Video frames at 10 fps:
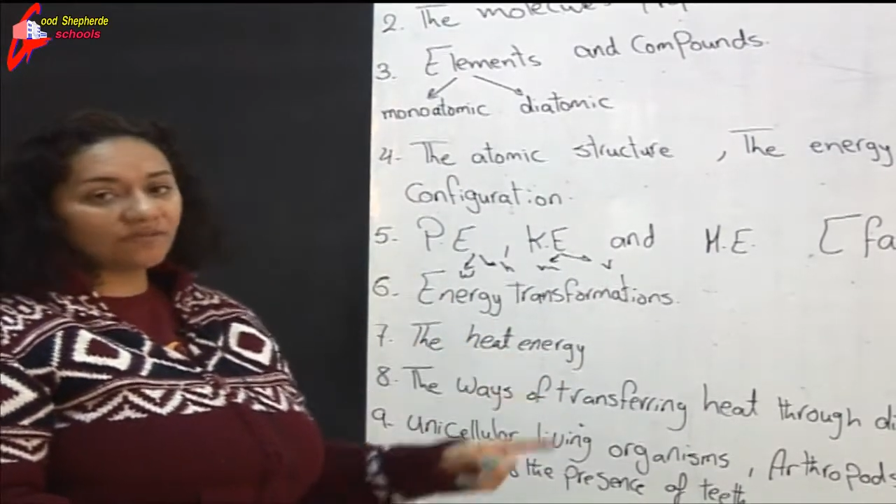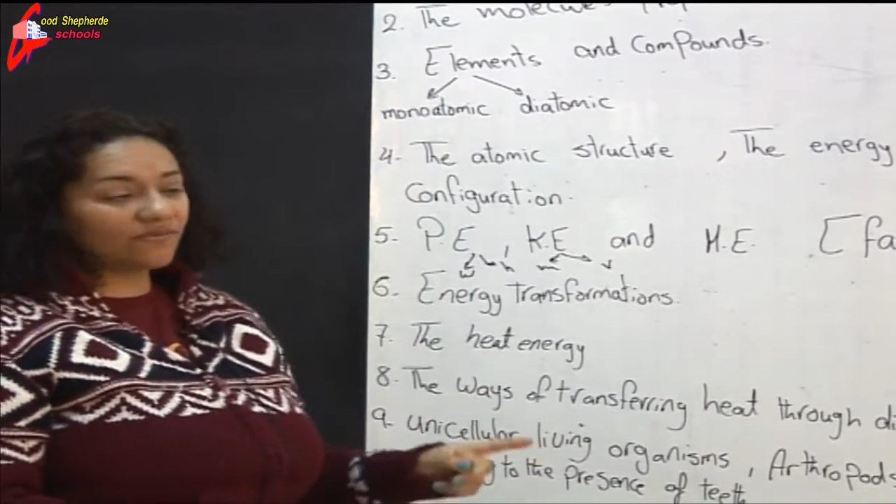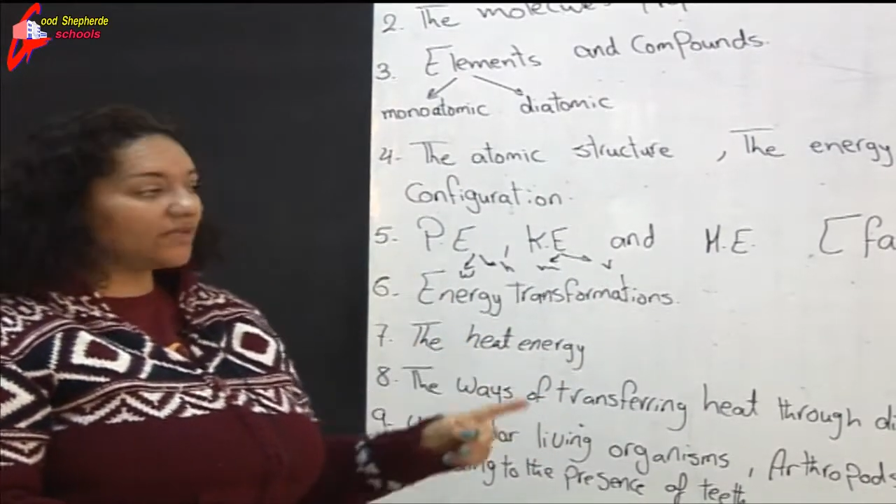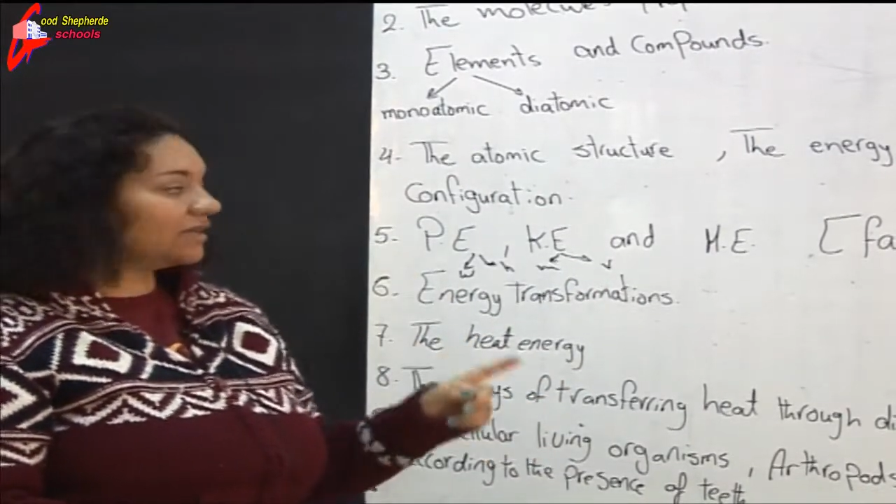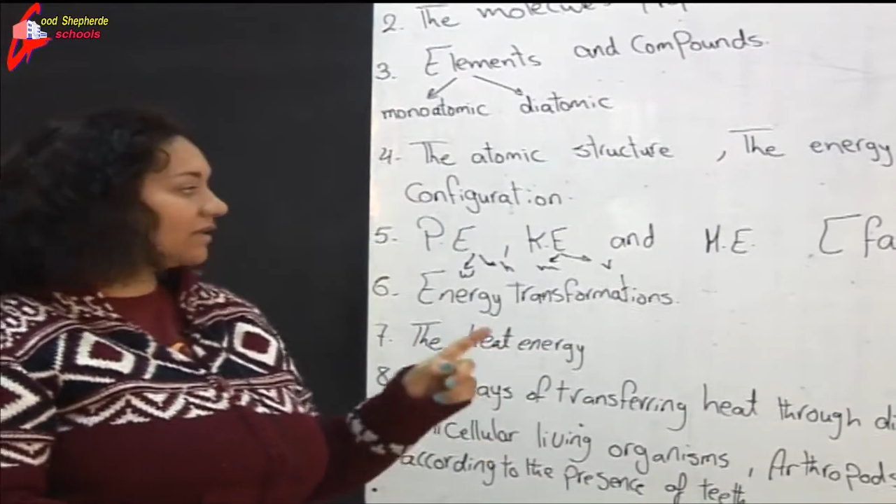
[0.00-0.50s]

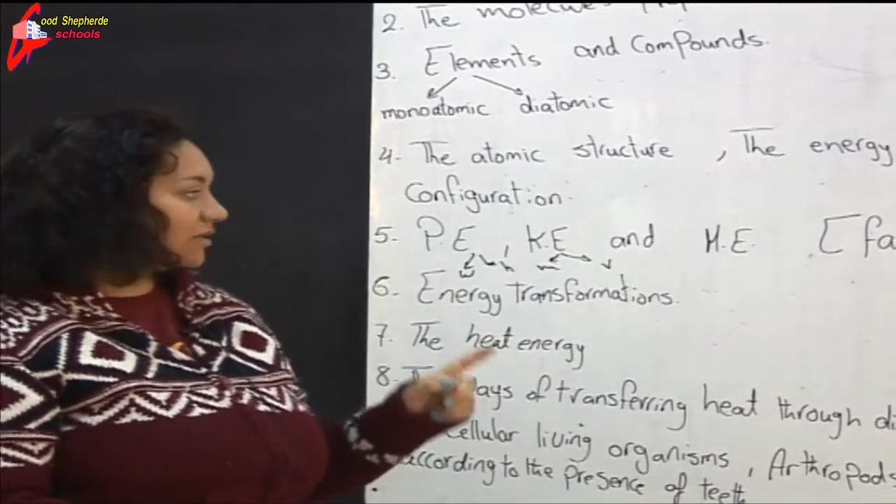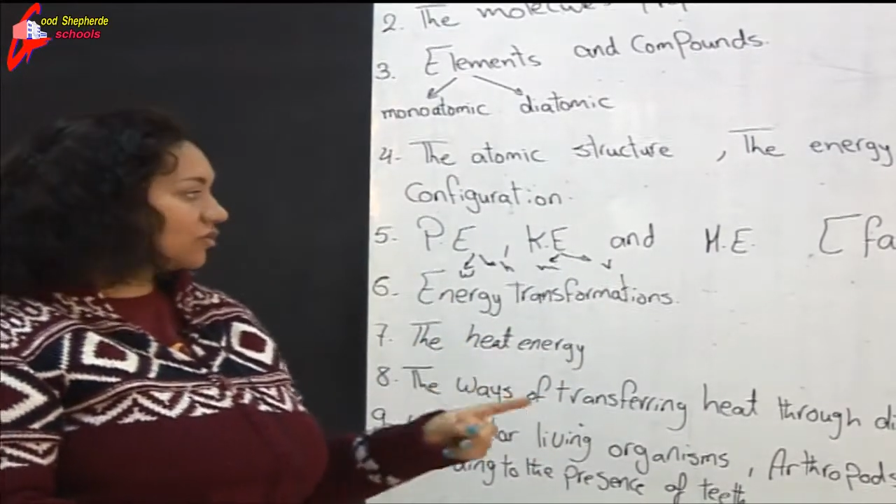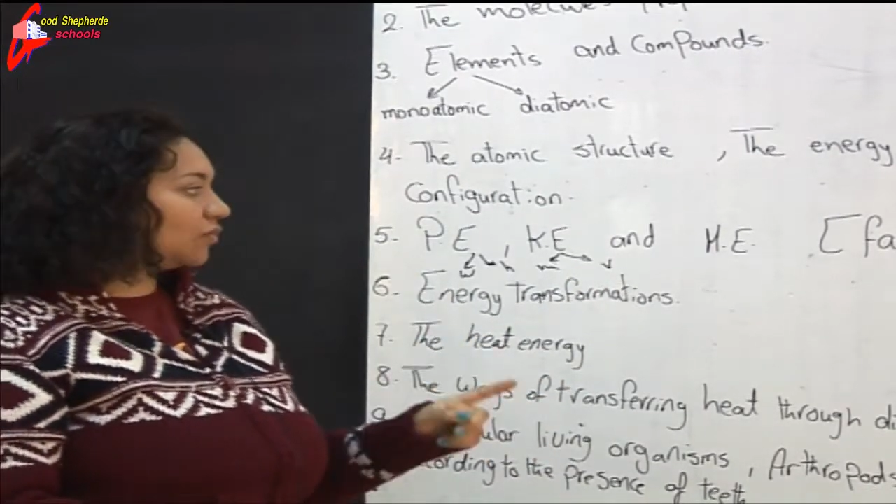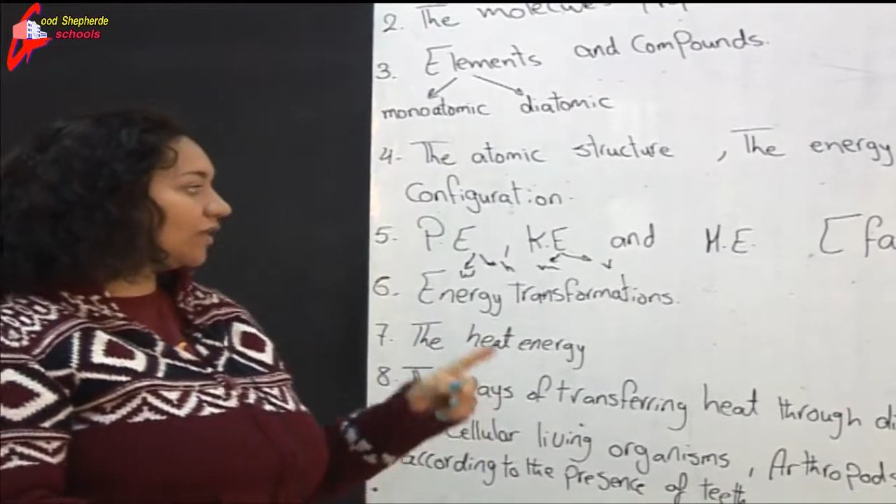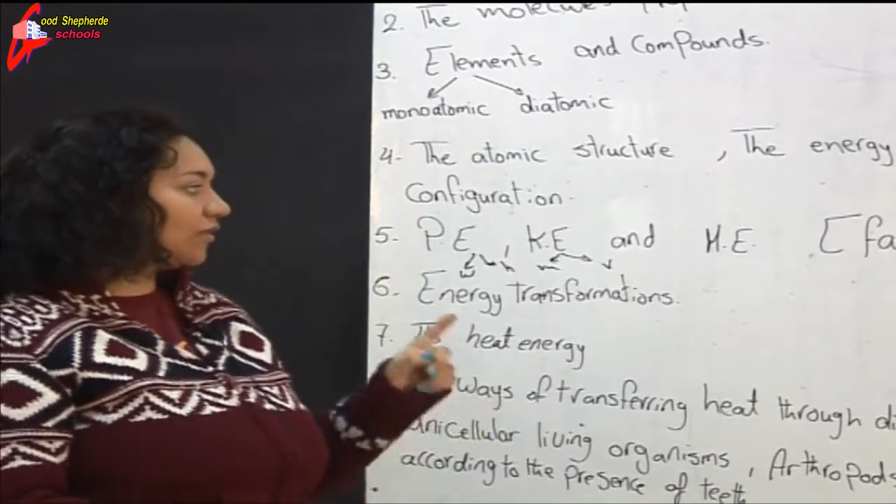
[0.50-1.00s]
v
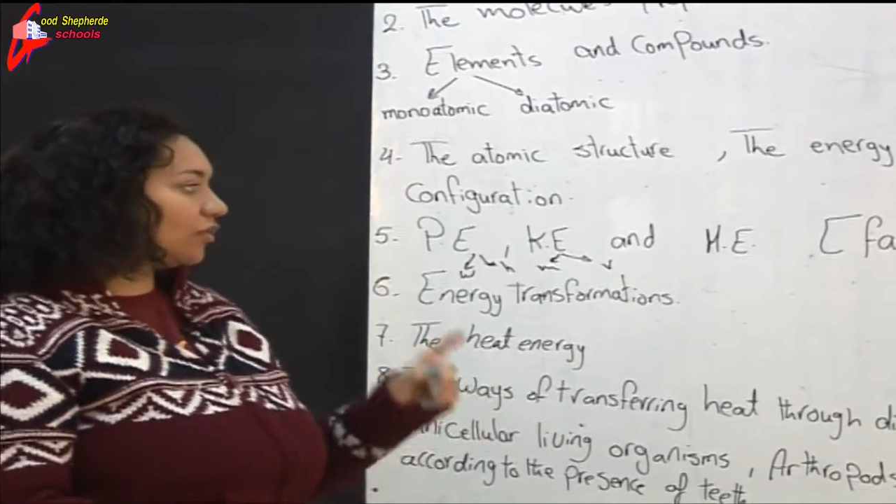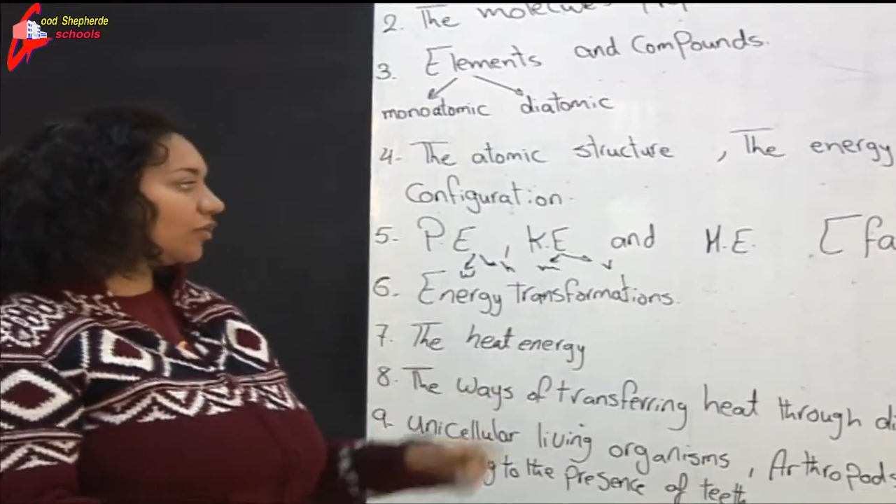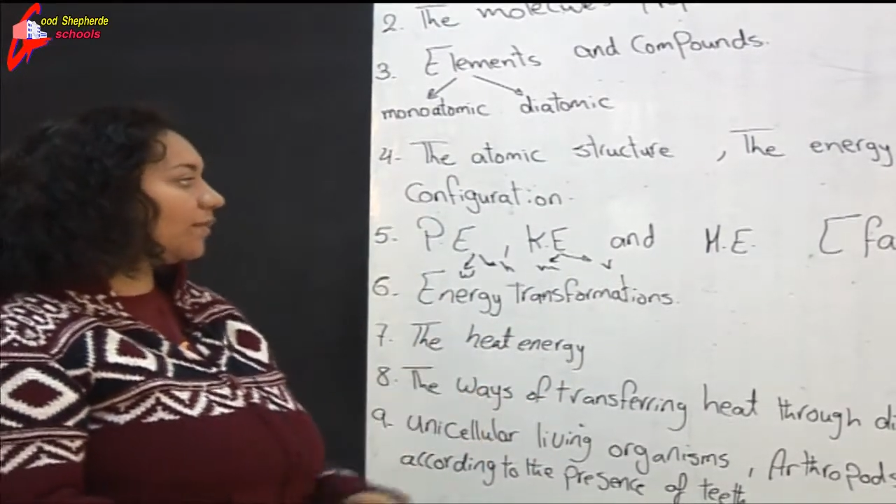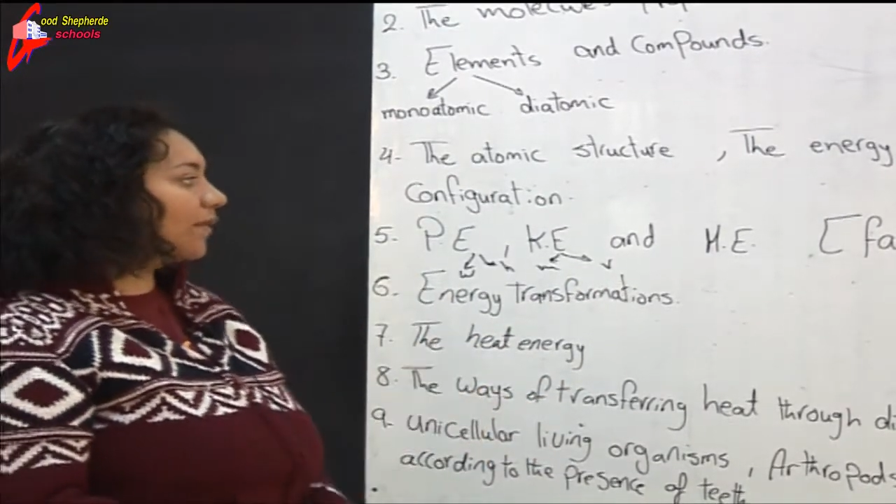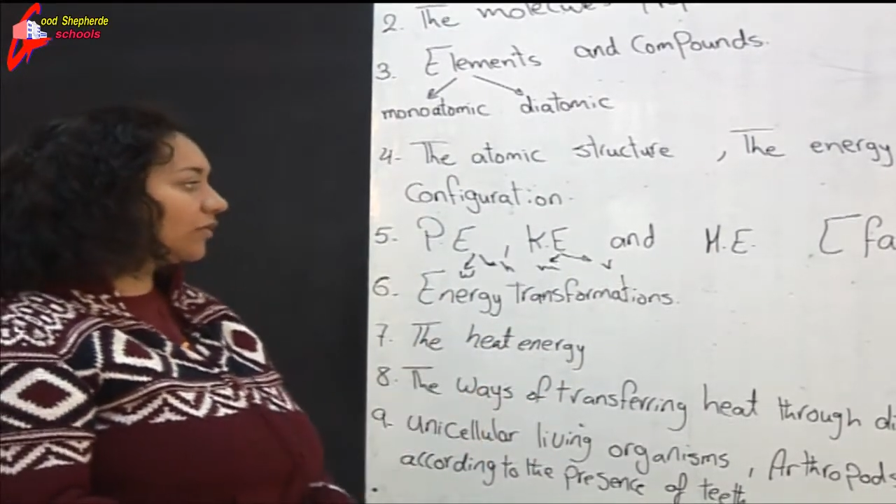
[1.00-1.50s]
square or
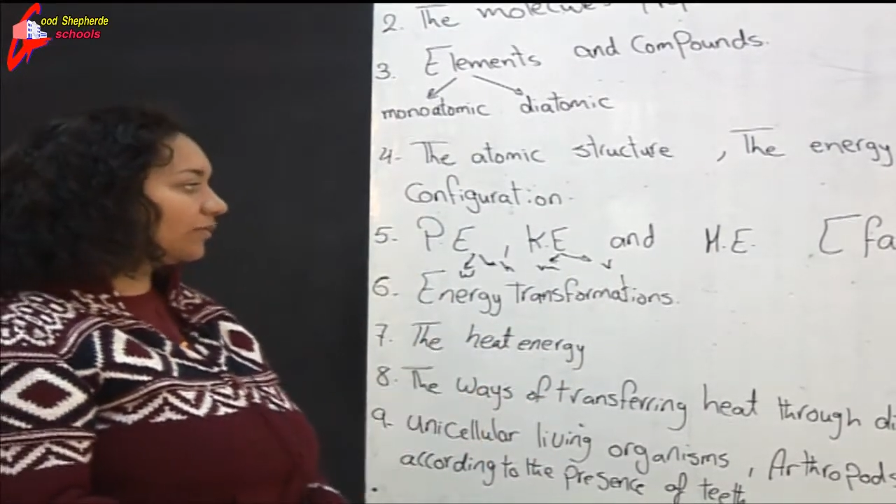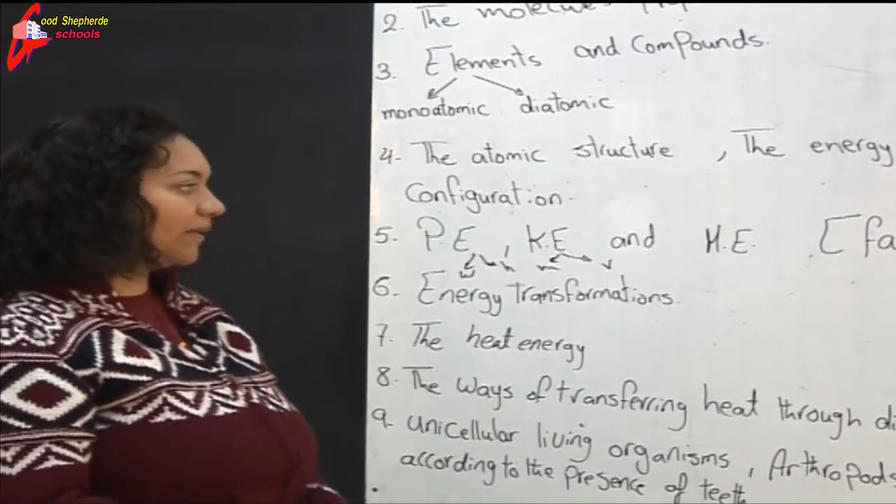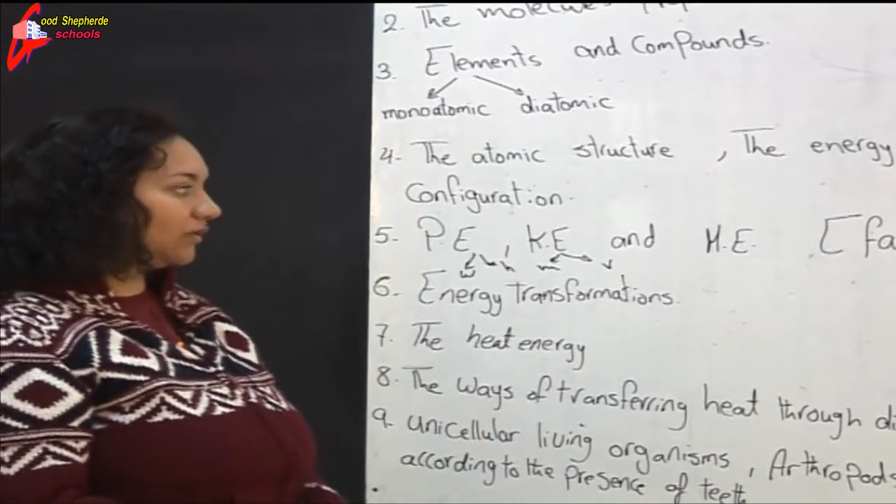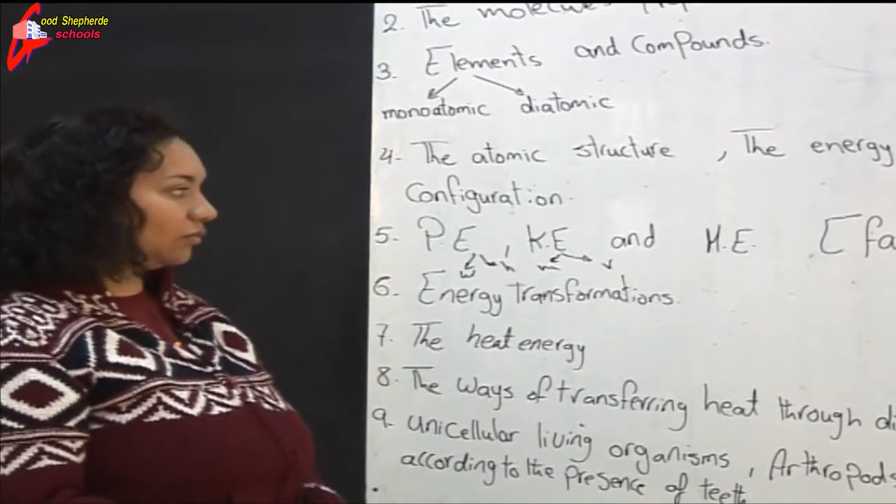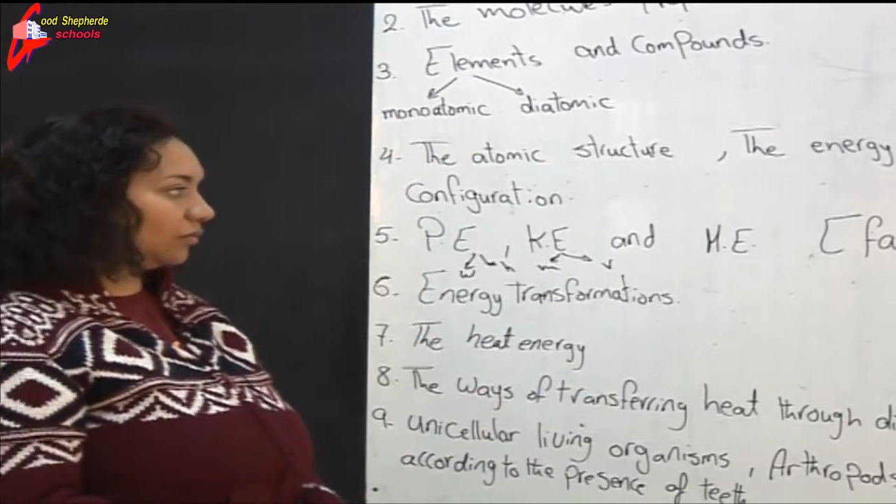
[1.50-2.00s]
powered
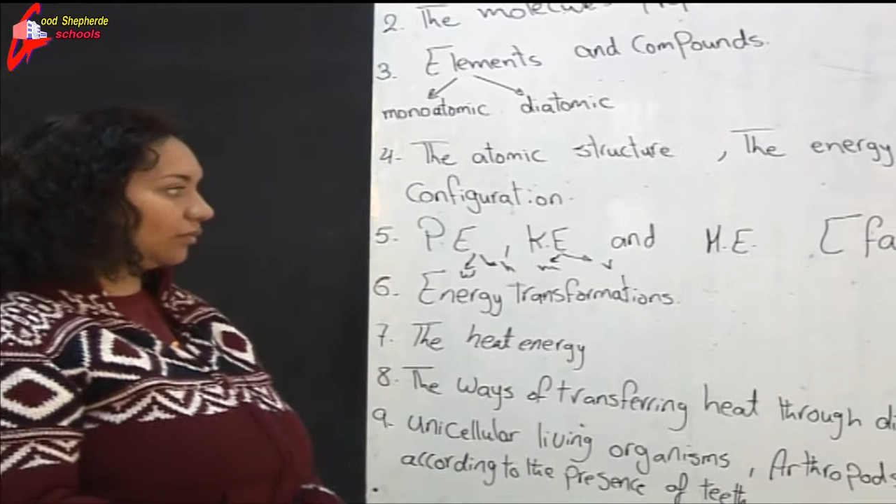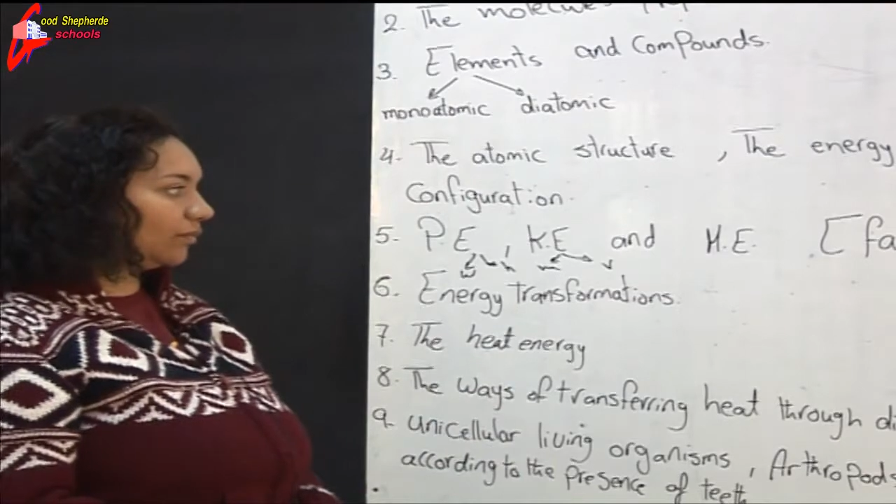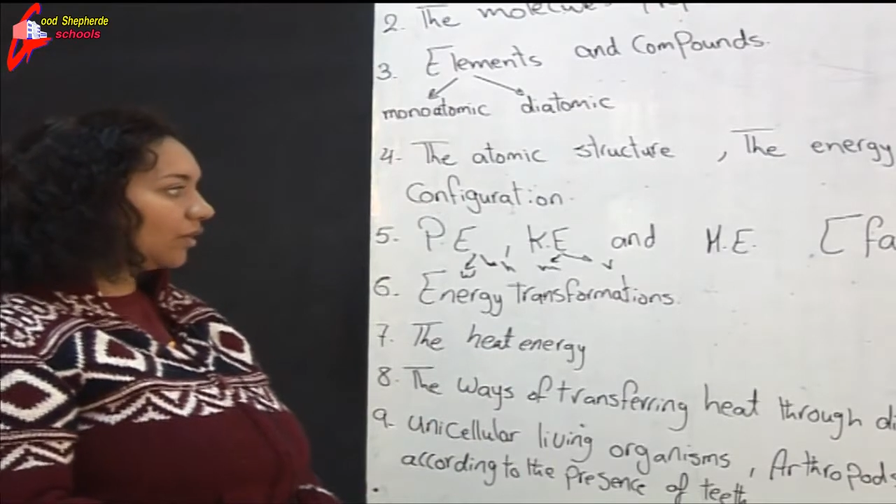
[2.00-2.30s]
by 2.